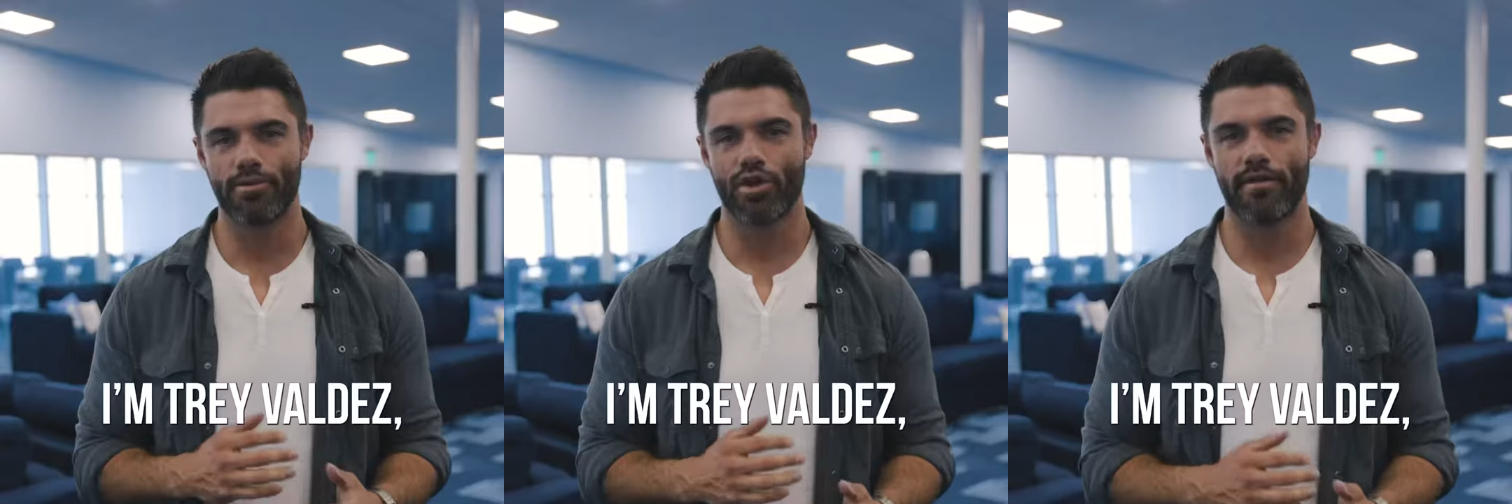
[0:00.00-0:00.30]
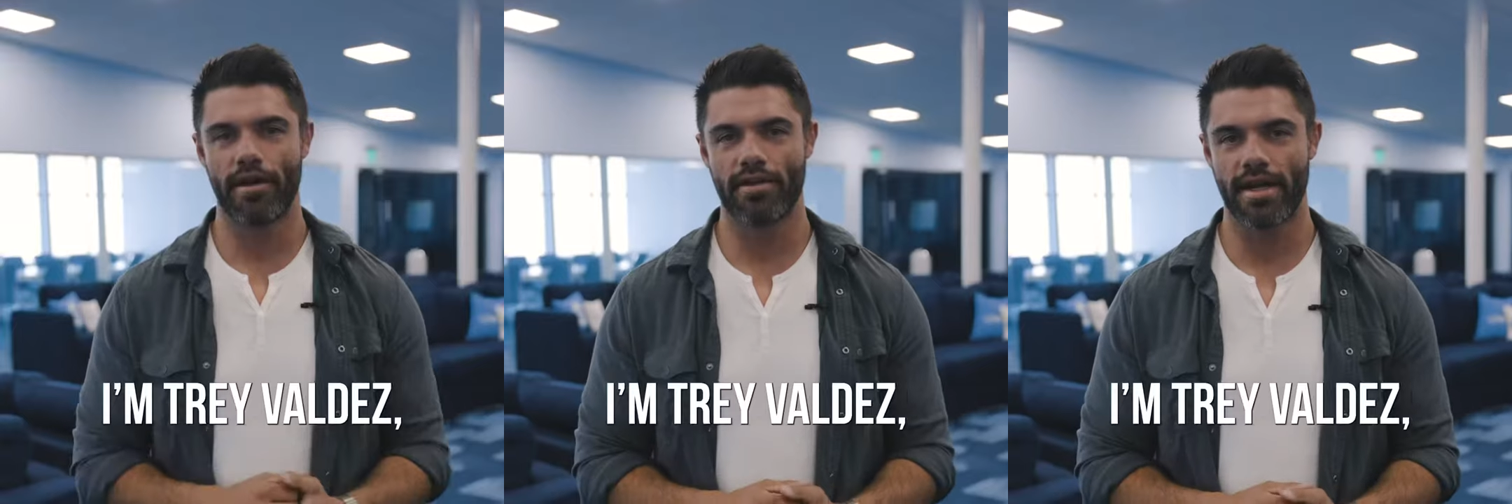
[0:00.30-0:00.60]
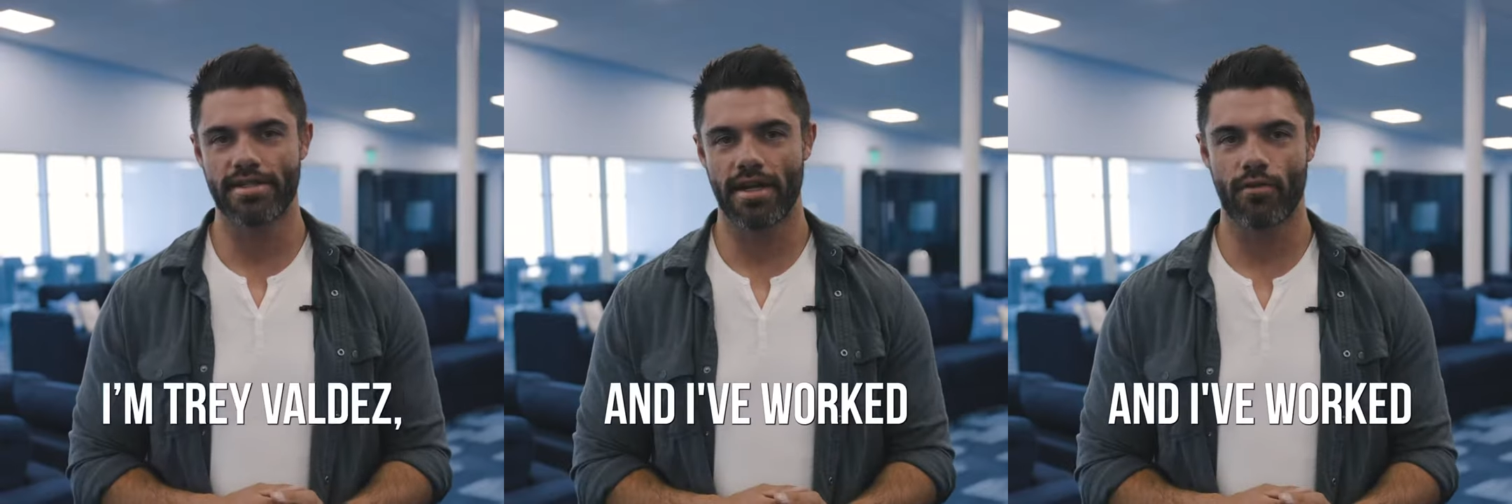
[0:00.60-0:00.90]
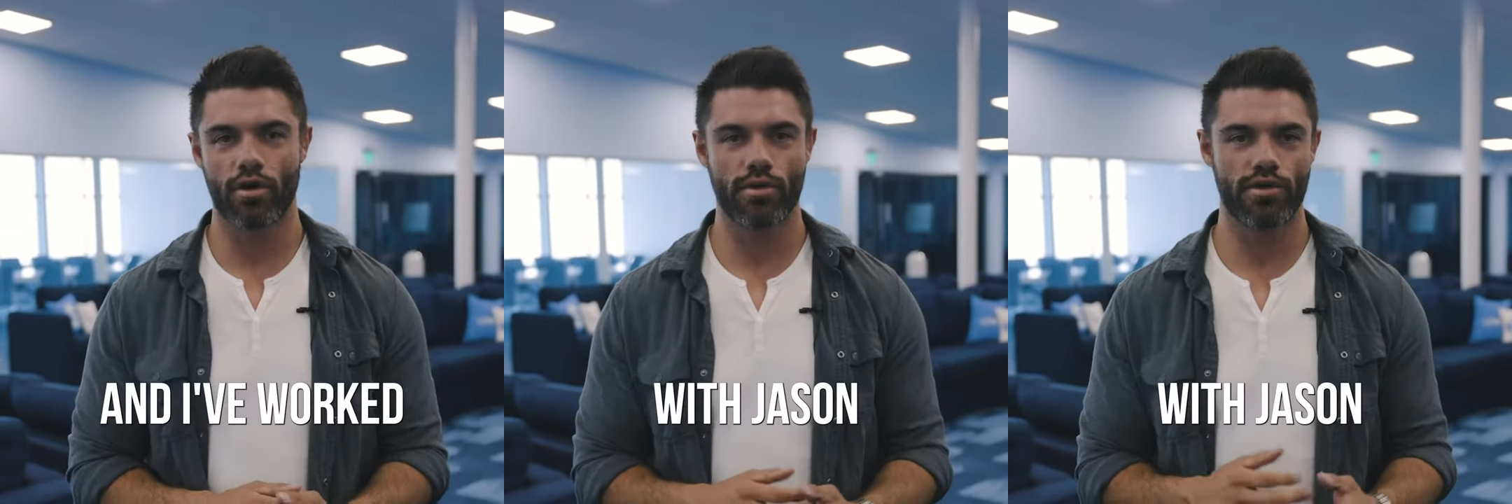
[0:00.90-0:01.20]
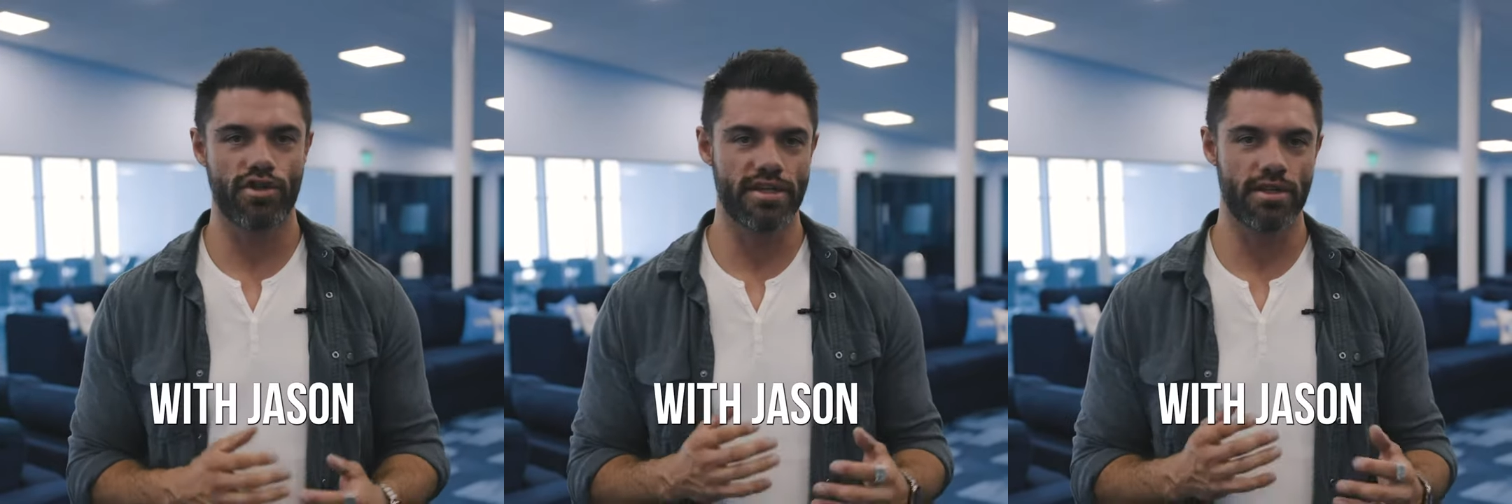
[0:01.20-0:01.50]
Trey Valdez, and I've worked
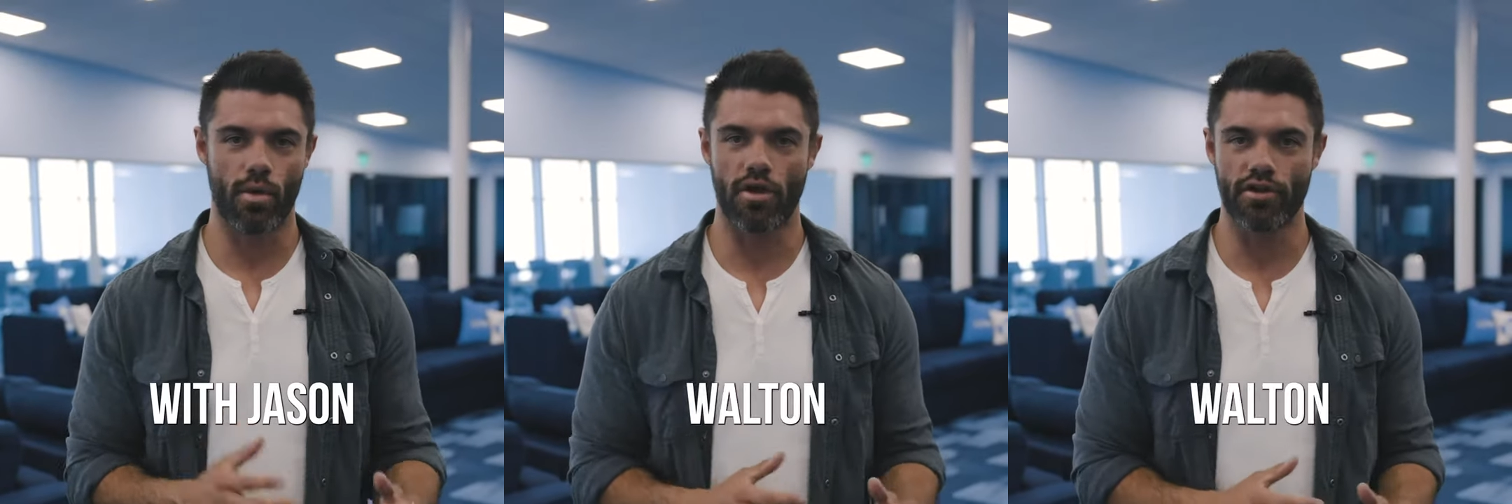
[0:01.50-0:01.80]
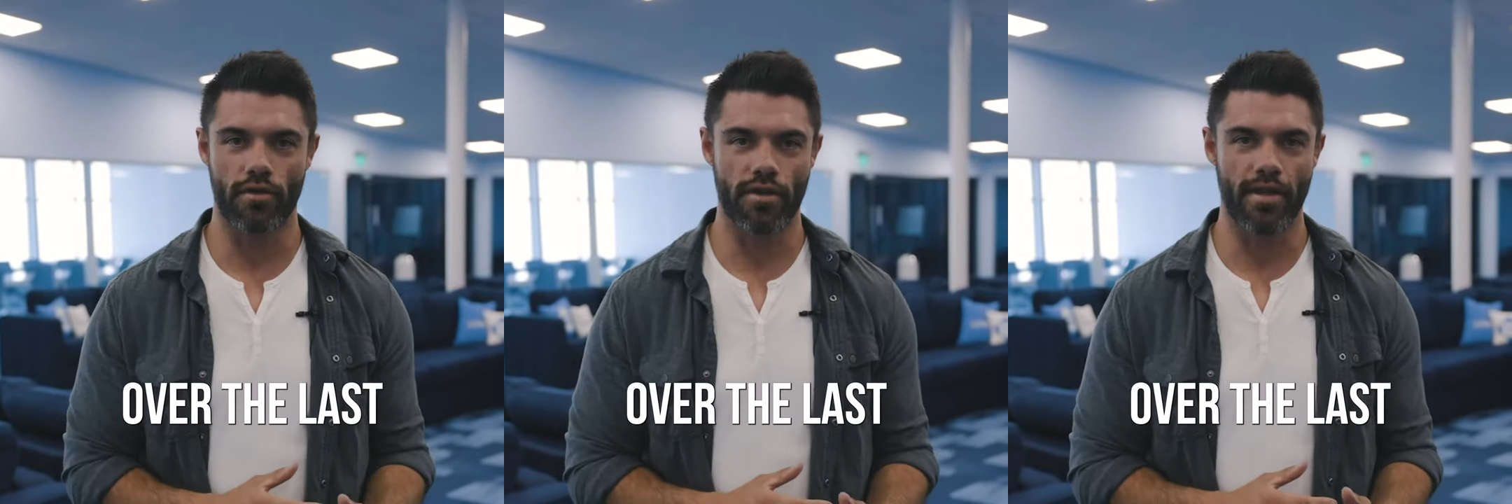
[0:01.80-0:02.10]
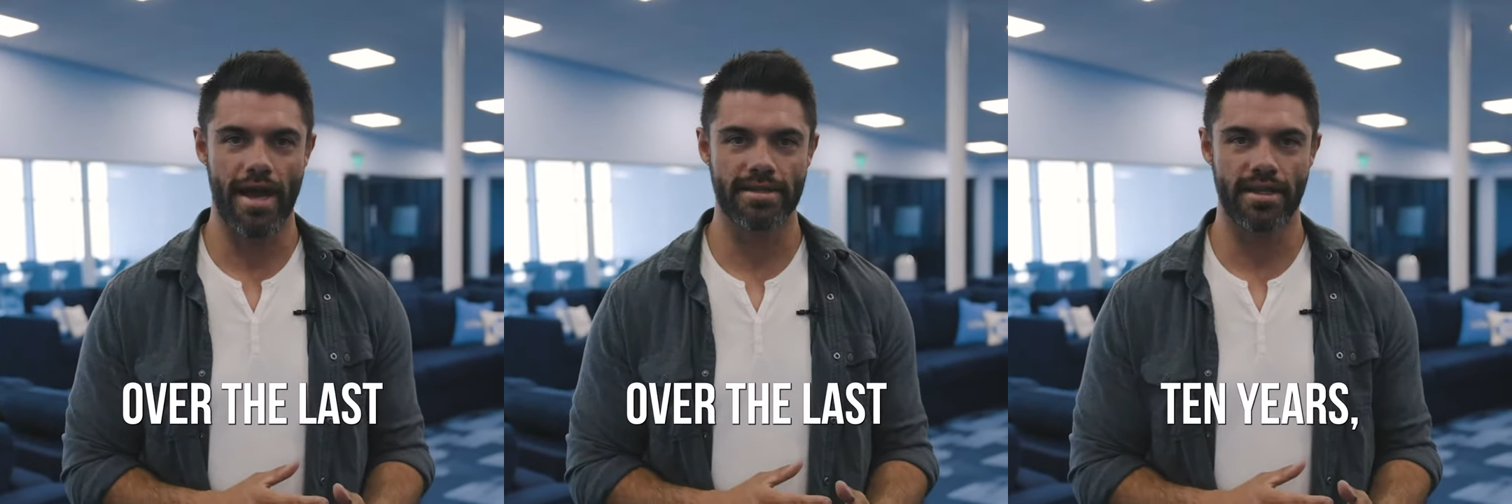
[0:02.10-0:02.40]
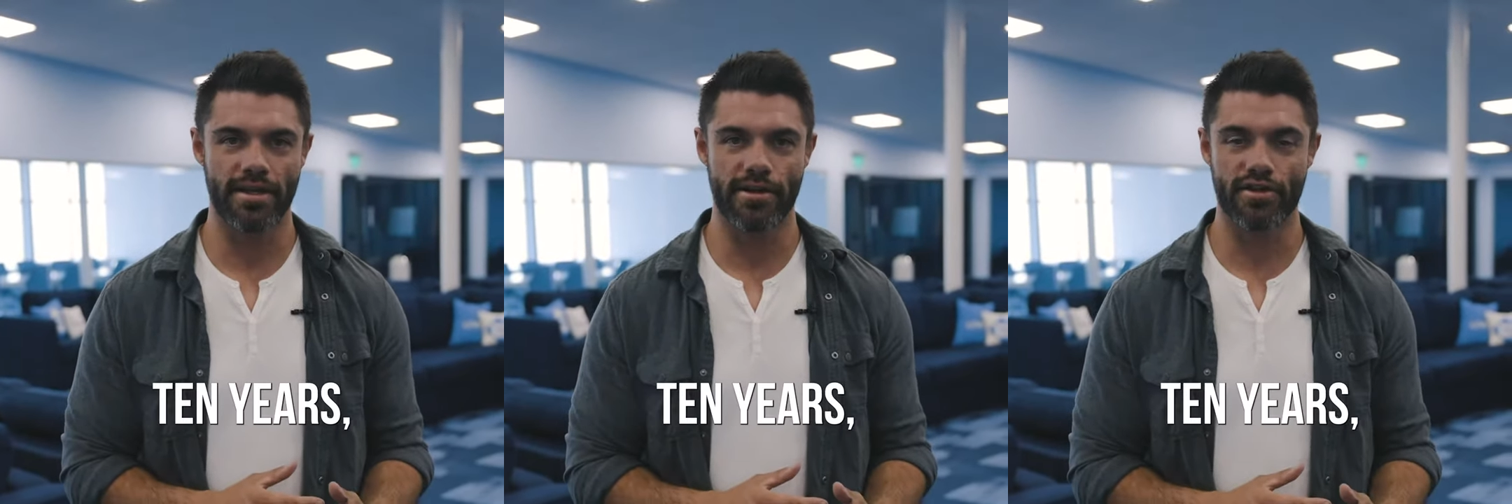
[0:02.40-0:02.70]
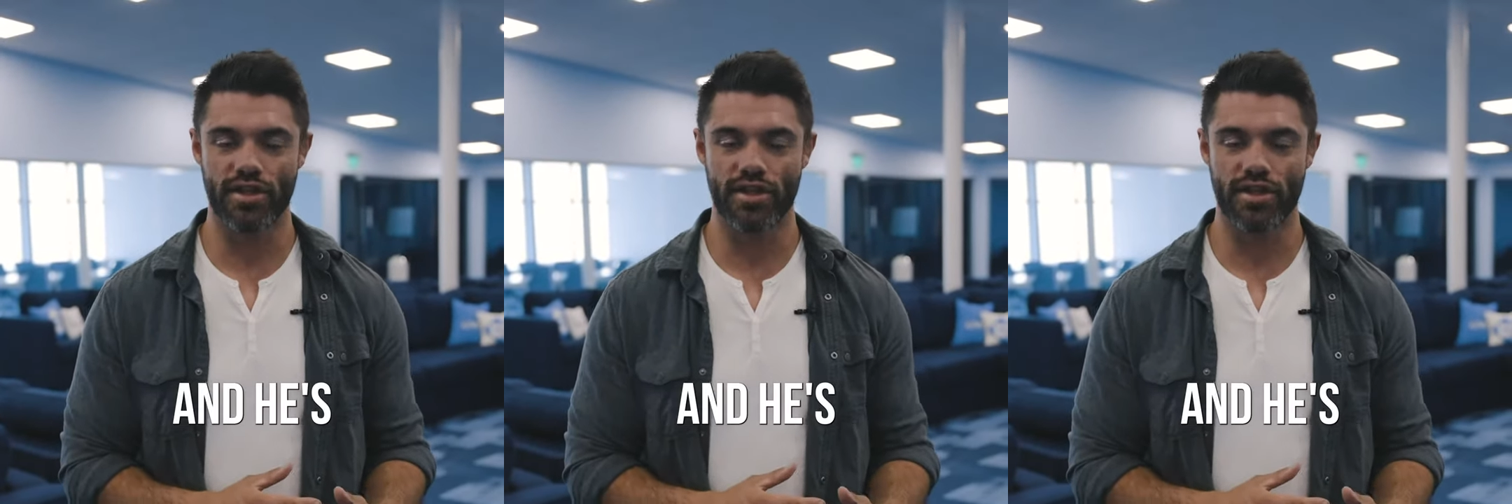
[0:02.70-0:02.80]
with Jason Walton over the last 10 years,